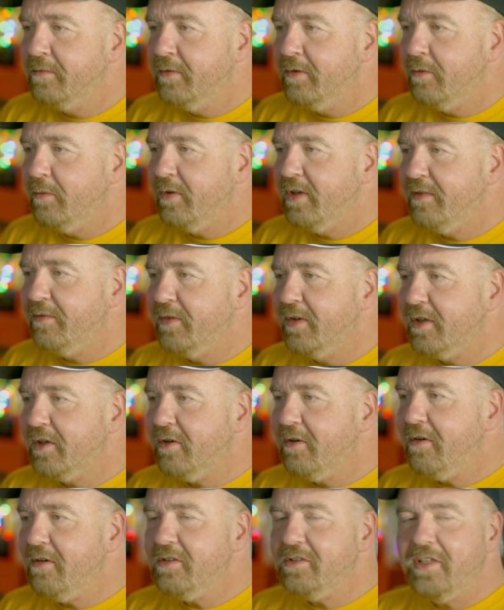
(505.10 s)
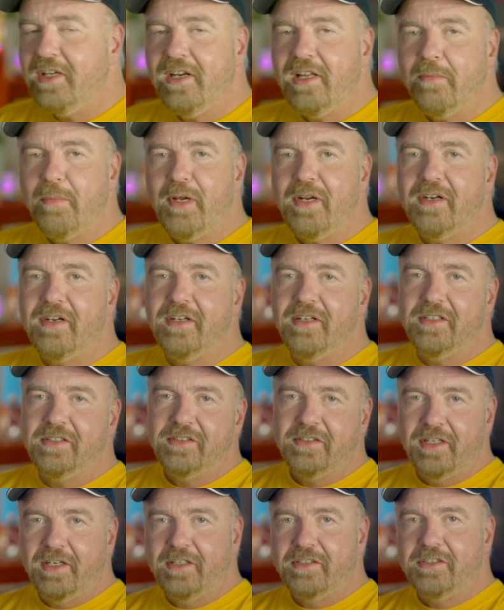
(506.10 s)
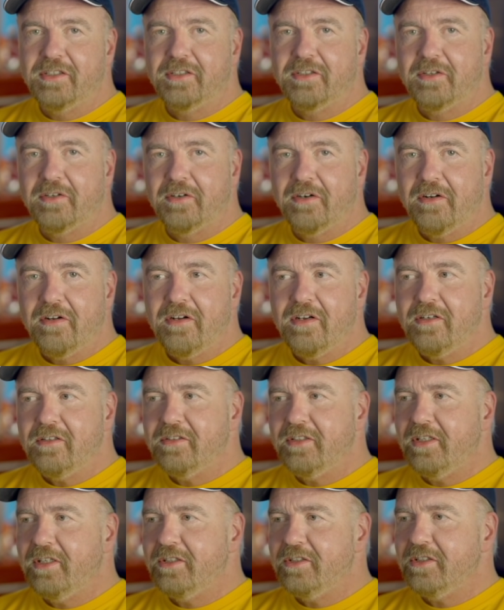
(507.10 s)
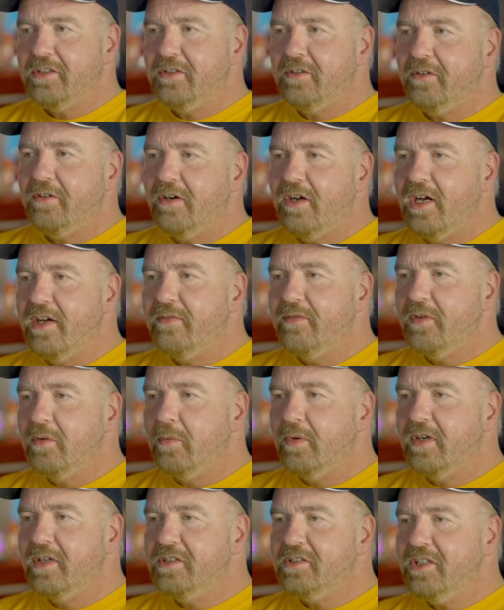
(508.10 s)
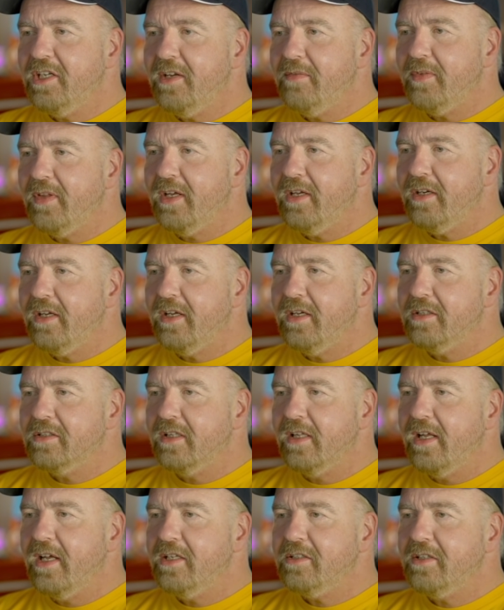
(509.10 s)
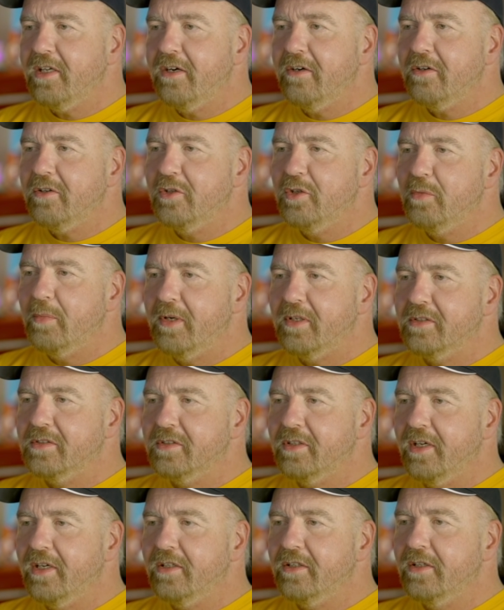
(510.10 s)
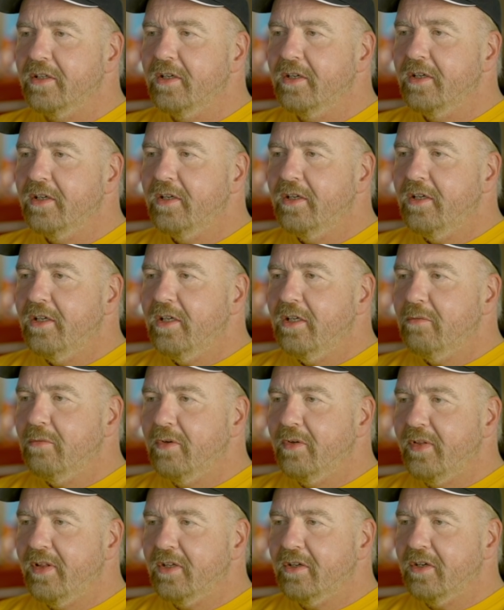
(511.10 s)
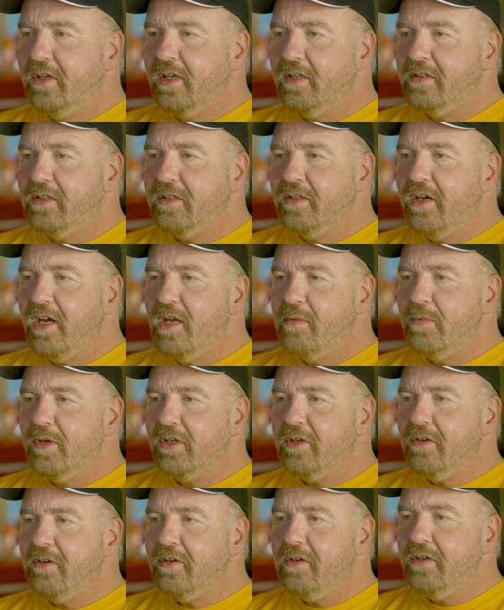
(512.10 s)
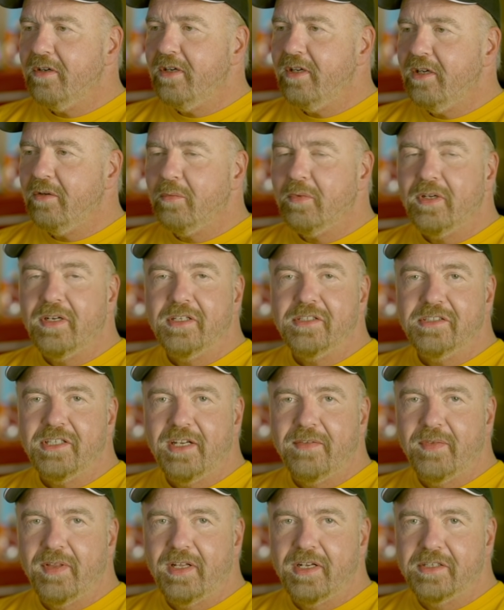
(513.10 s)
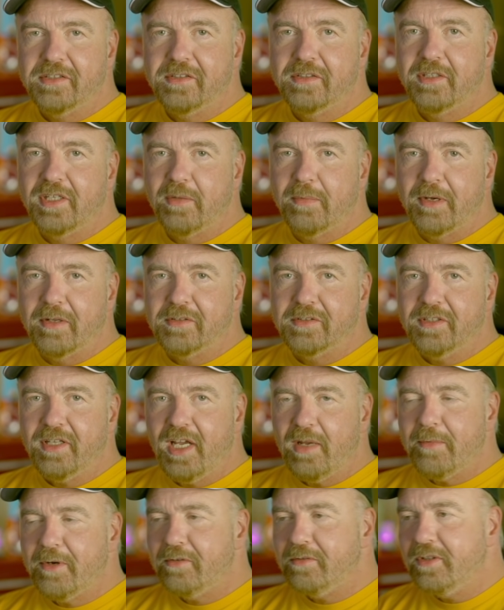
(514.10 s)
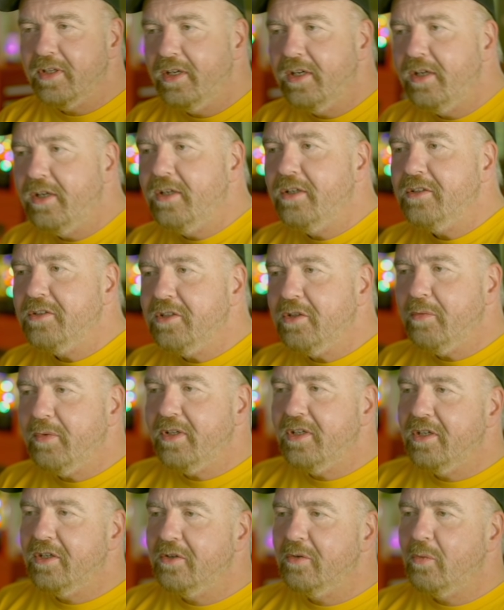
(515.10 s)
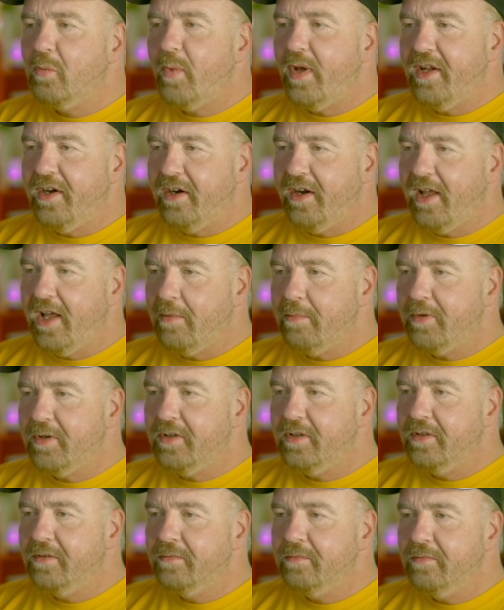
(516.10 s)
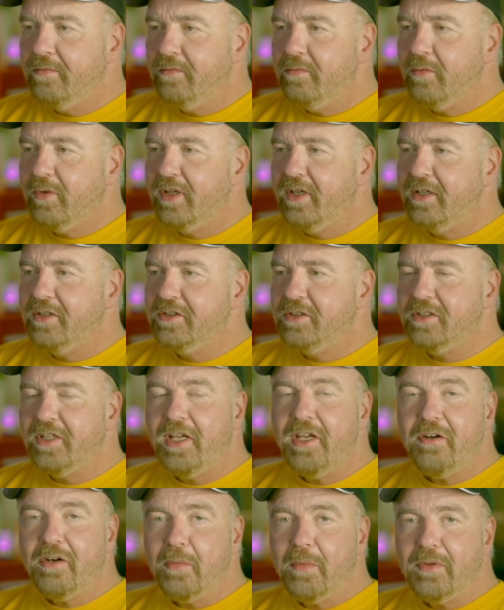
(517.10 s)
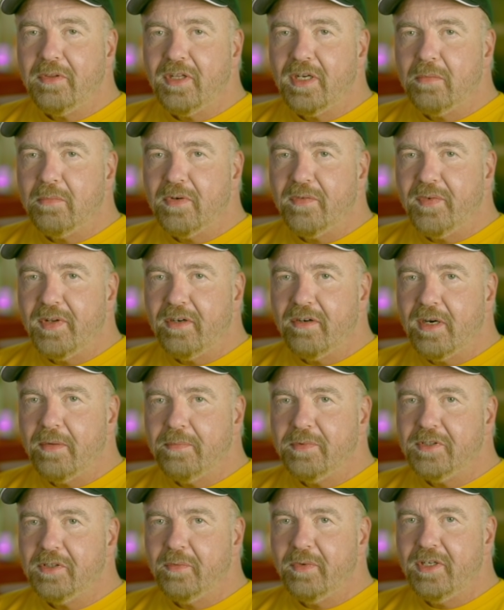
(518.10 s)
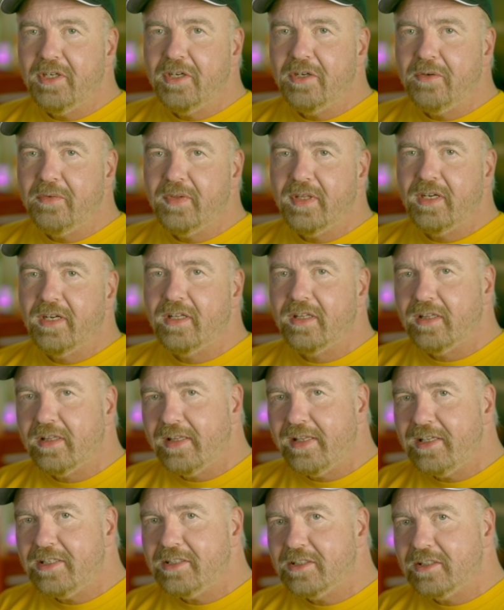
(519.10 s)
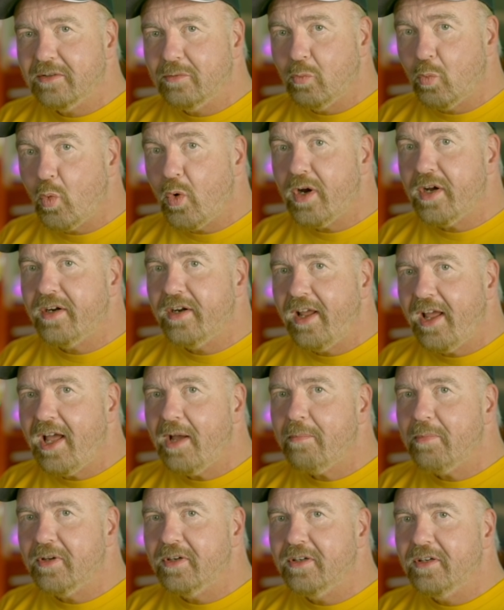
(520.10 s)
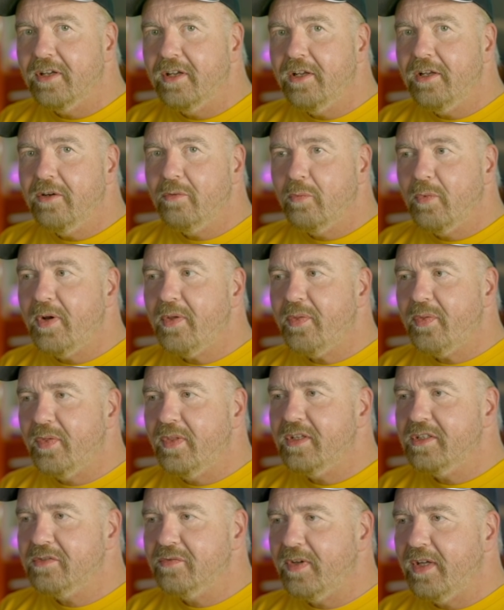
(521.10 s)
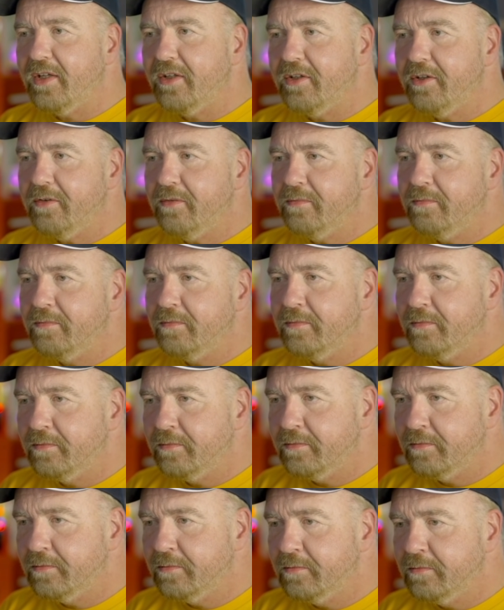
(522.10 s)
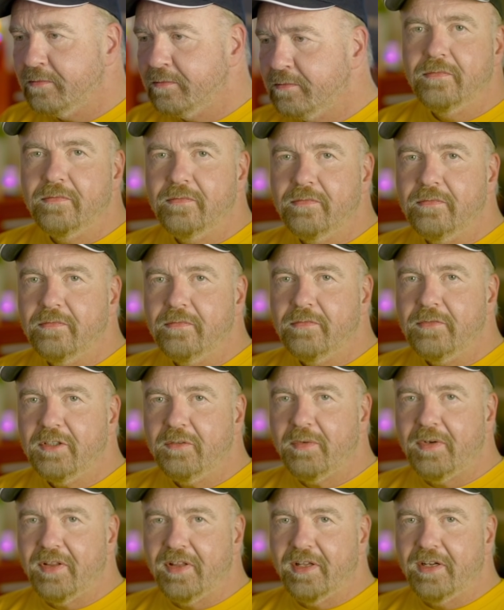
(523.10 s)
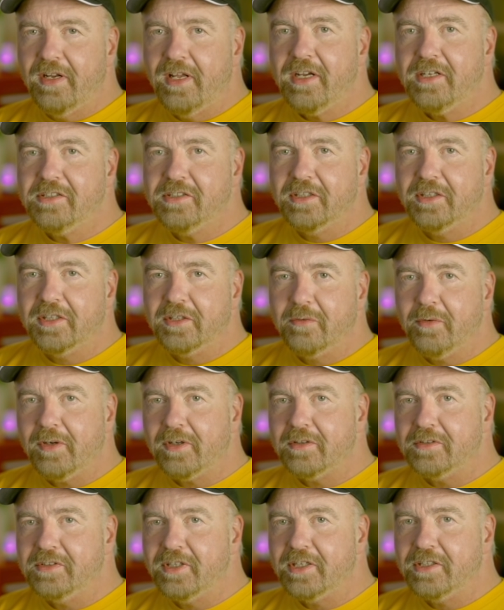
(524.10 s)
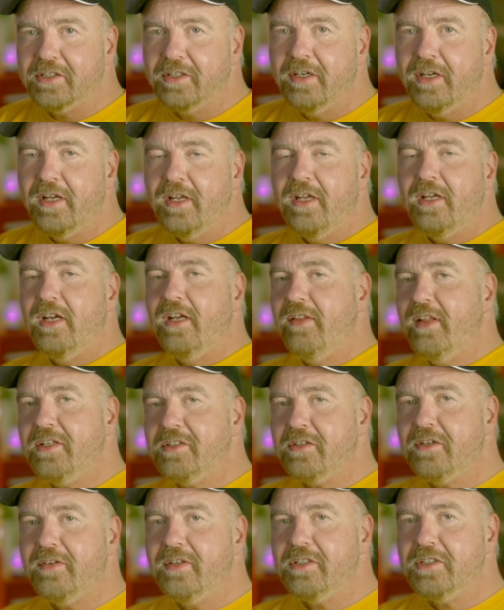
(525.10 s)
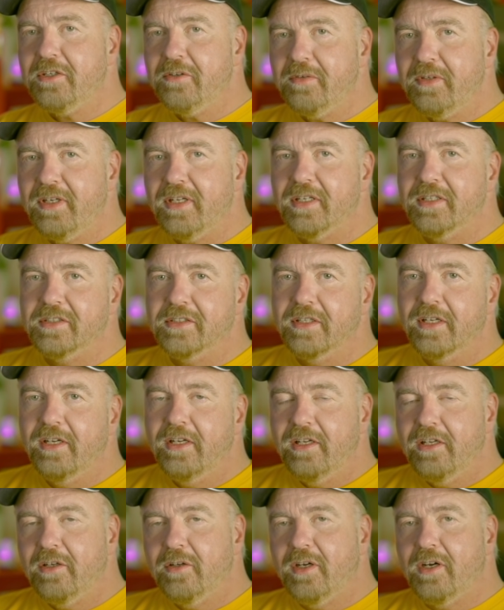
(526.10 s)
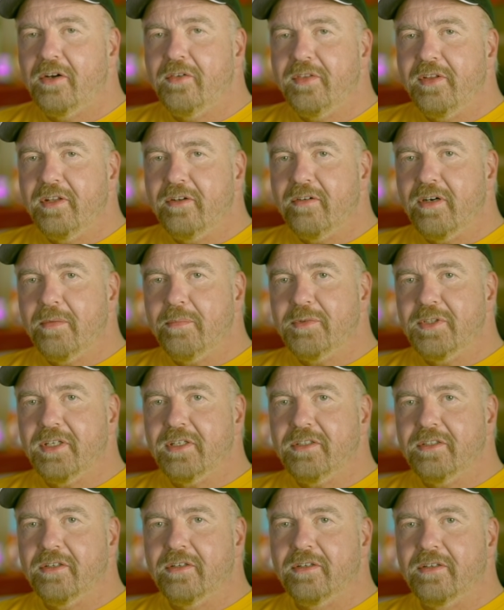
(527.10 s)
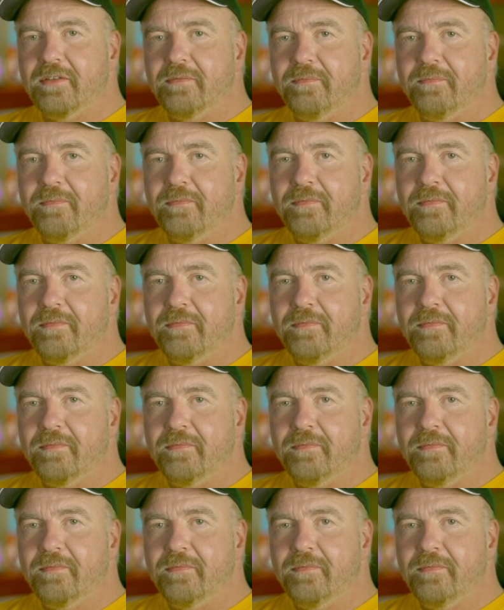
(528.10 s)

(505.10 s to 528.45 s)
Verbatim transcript: whatever the current state of the button is. Did it just turn on or did it just turn off? And we're going to save that as last IRQ button state. We're then going to get the time it occurred, and we're going to save that as the debounce timeout so we know when it happened. We're going to just increment the number of interrupts so we know that at least one happened with this value. We then exit the critical section, and that's all this code does. All the interrupt section, um,